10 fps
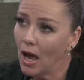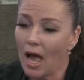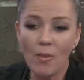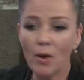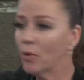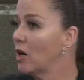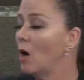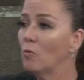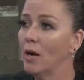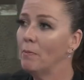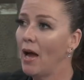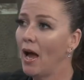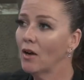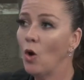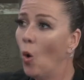and then it would come right
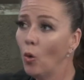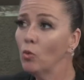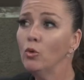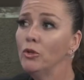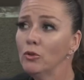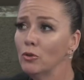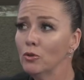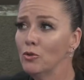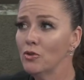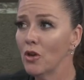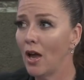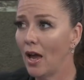back, or it wouldn't lose